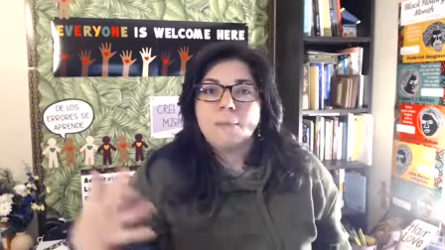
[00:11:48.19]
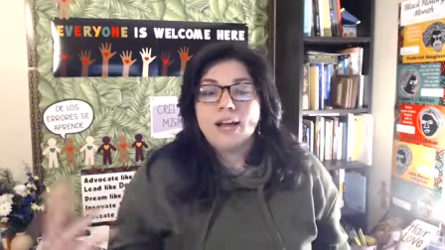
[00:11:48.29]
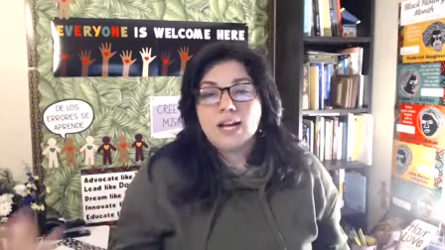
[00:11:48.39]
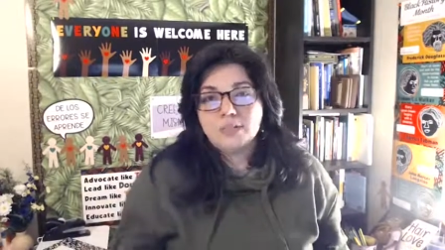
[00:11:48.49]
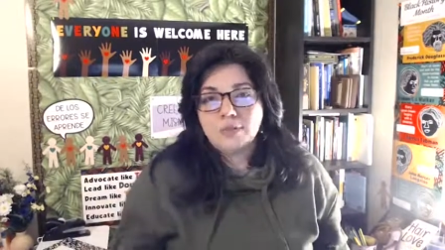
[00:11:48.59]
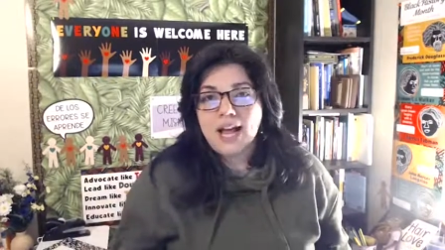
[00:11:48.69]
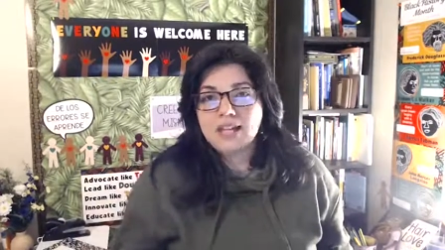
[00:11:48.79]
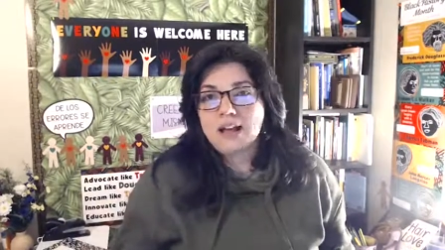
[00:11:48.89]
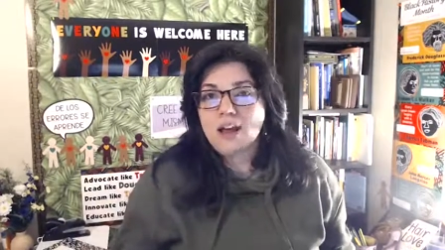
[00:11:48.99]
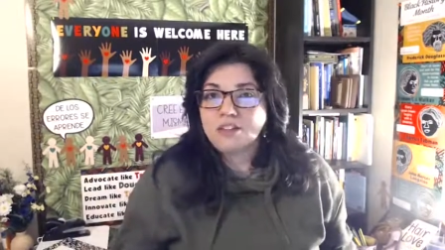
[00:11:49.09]
my husband
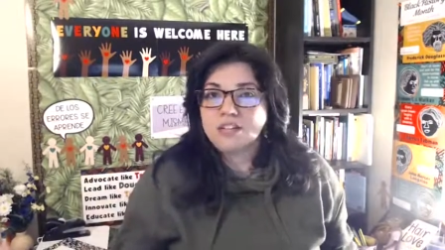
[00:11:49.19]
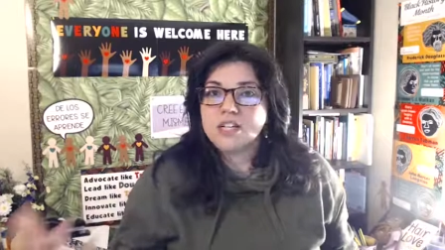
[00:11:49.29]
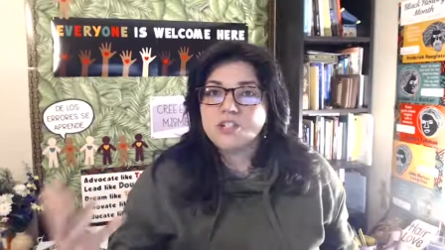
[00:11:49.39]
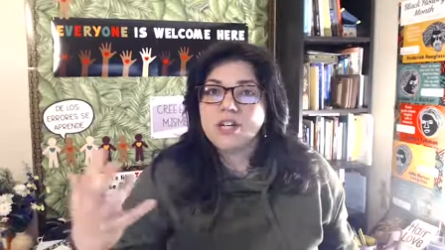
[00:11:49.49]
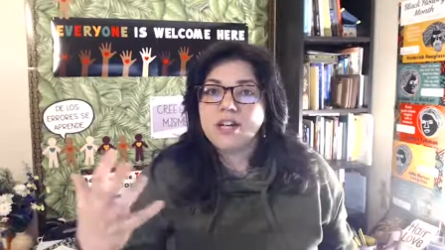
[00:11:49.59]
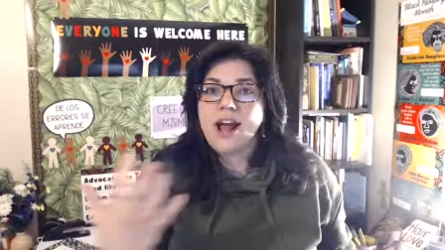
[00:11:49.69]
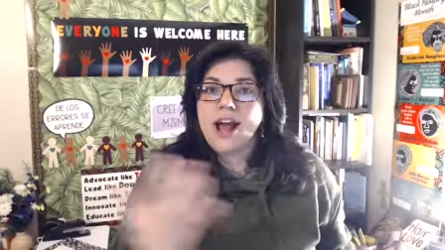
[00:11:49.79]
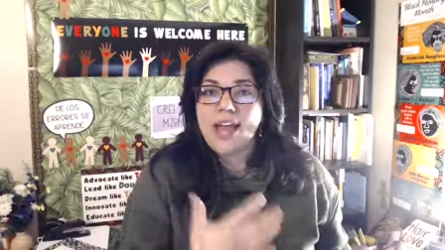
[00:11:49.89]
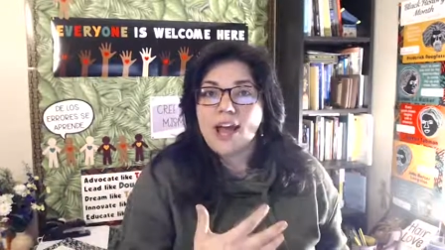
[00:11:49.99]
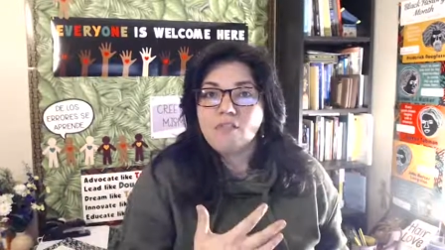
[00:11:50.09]
has a health condition,
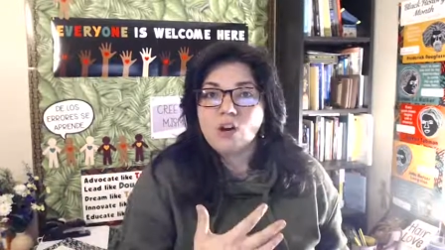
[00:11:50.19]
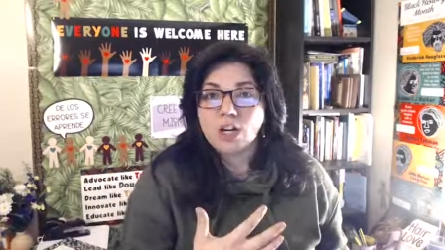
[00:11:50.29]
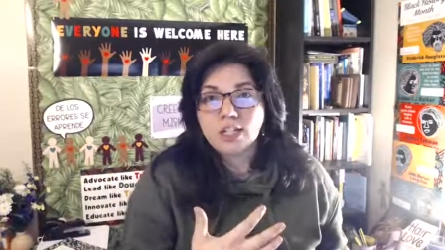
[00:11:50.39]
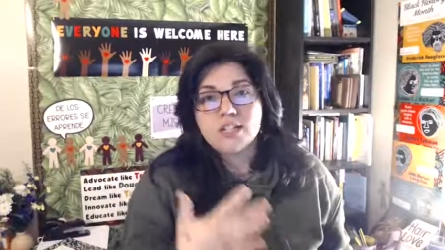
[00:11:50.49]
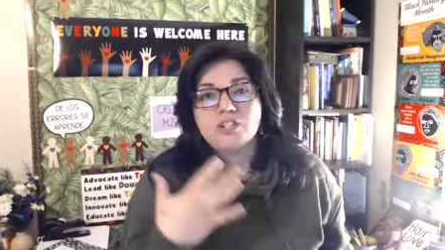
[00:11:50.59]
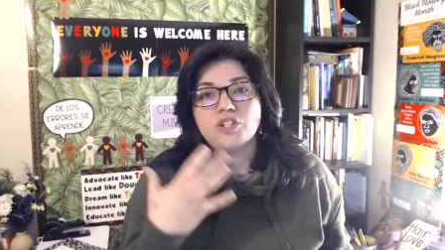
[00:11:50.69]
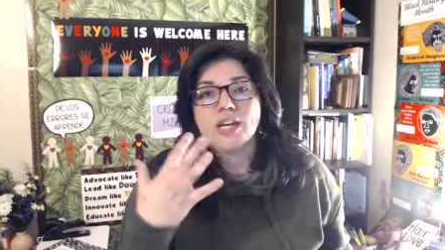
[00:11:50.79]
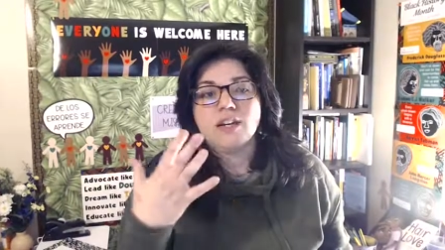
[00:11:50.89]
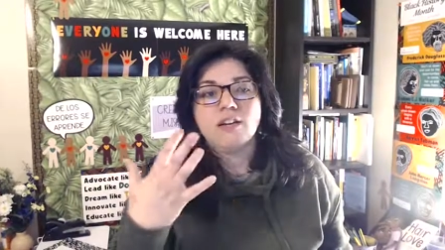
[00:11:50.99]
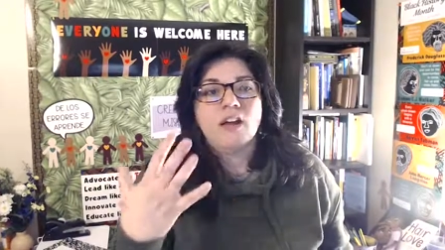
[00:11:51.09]
I have a heart
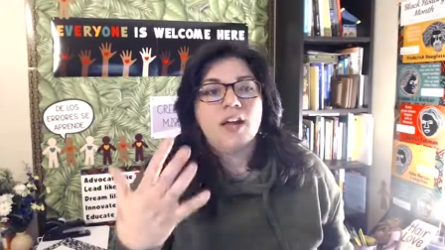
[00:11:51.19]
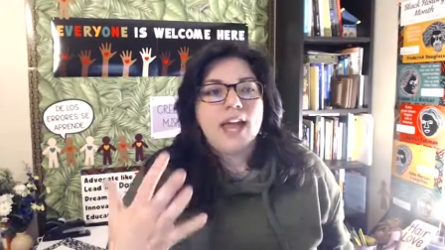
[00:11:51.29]
condition,